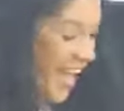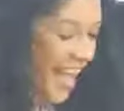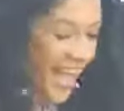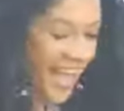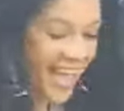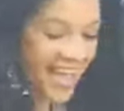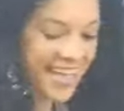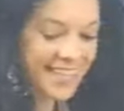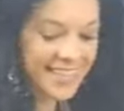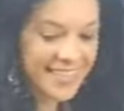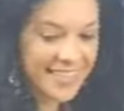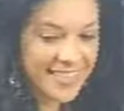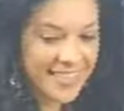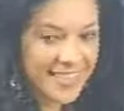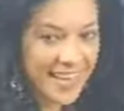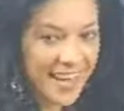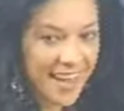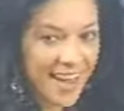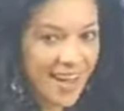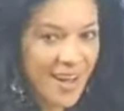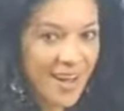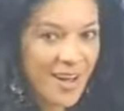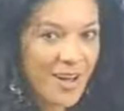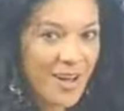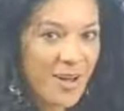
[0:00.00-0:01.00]
and
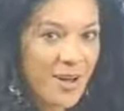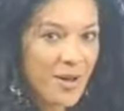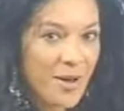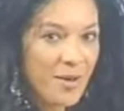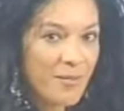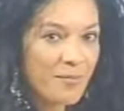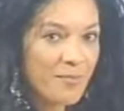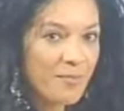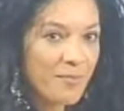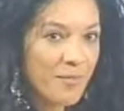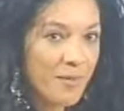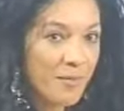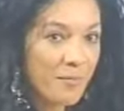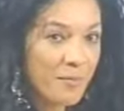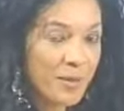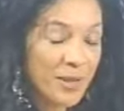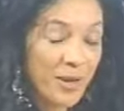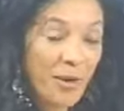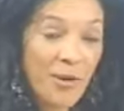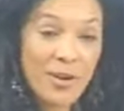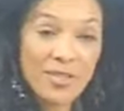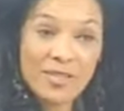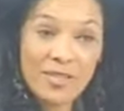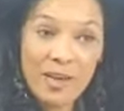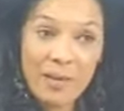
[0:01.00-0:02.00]

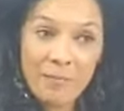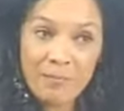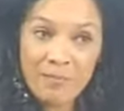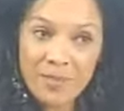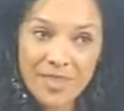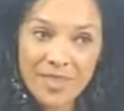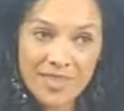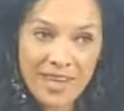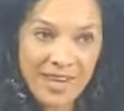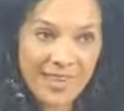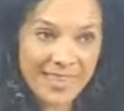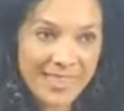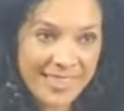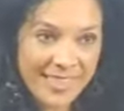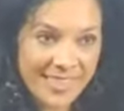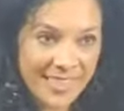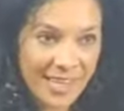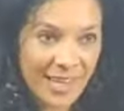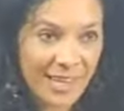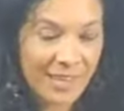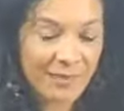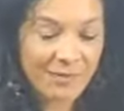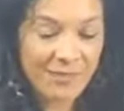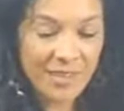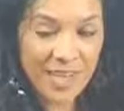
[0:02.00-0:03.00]
because I'm the youngest
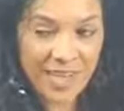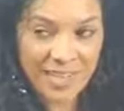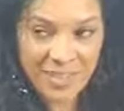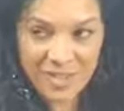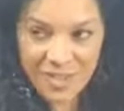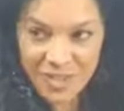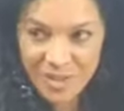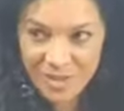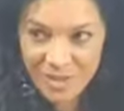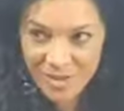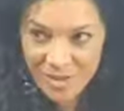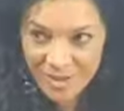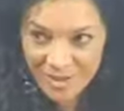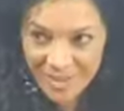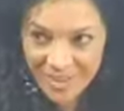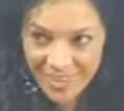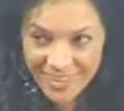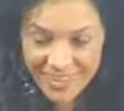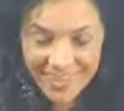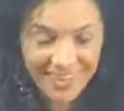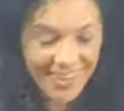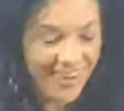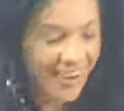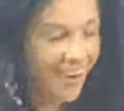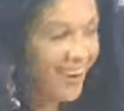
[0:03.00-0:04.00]
girl of 9
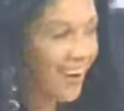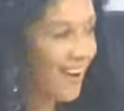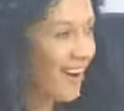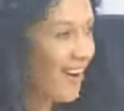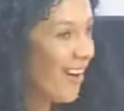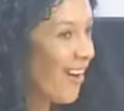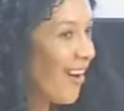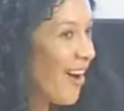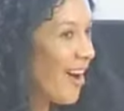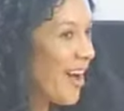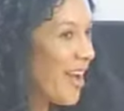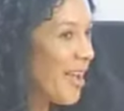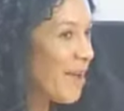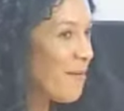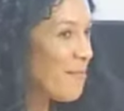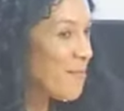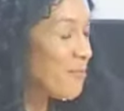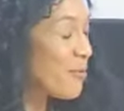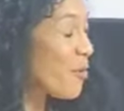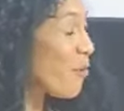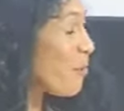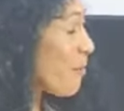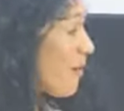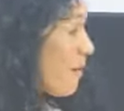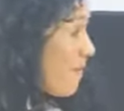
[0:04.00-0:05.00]
children, I
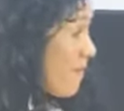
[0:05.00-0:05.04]
bought my